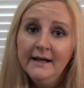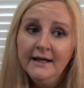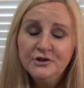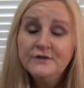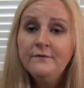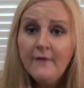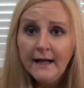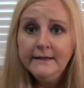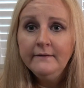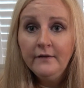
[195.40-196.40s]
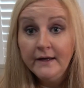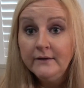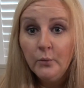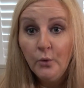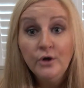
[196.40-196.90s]
It's just finding the
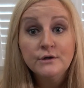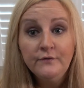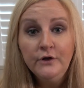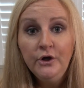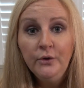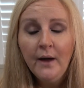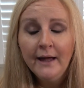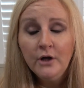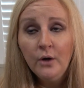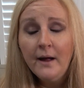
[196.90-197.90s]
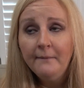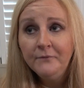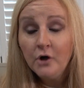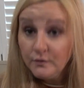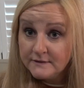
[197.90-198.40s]
thing that works for you. I know
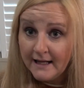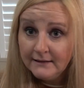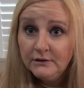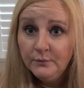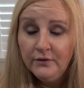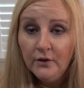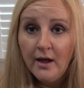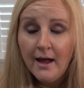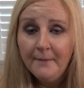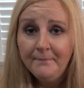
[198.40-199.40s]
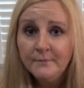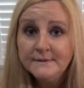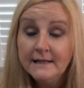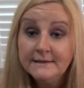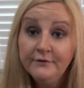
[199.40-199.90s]
the gold standard with
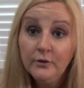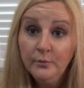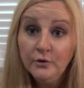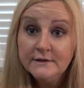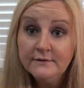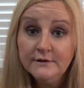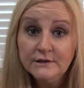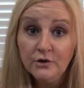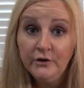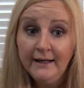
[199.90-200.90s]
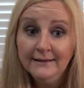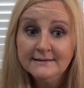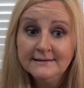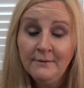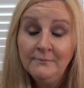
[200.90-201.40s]
obsessive-compulsive disorder
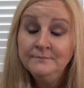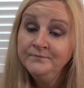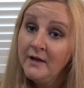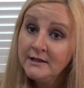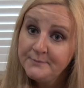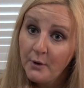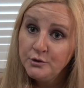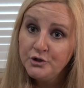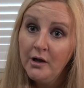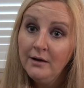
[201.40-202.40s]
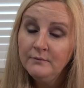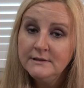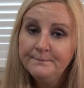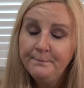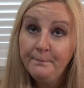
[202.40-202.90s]
is exposure and
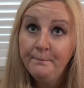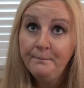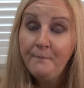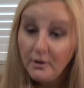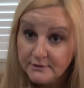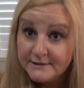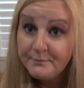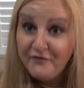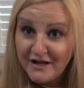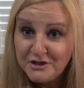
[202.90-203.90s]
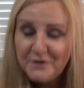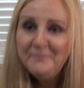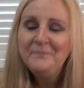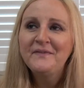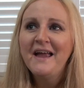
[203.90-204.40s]
response prevention.
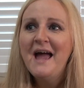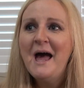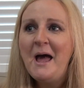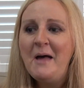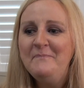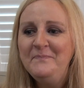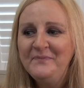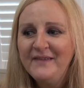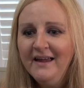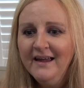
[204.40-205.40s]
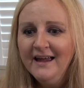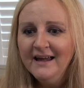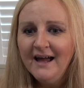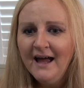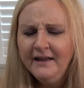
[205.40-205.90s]
And
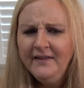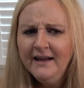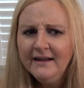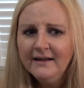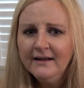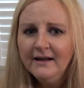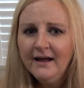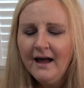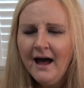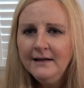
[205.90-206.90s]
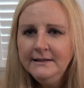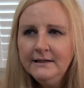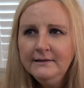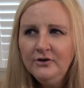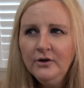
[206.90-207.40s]
I think I
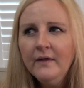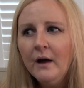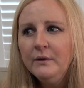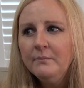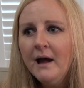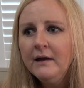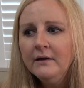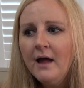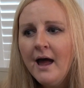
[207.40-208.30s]
did do that with my